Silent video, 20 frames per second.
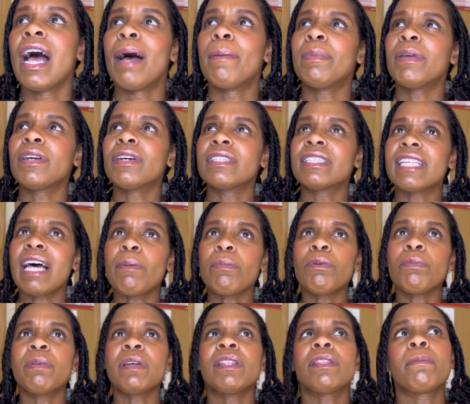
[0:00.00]
because that will
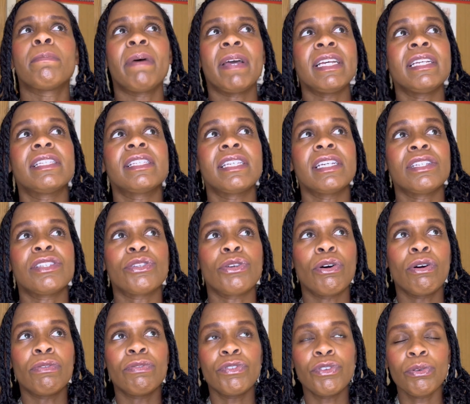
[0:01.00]
be the basis
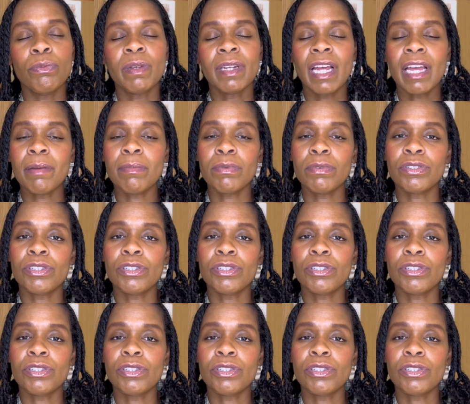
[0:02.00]
of you being able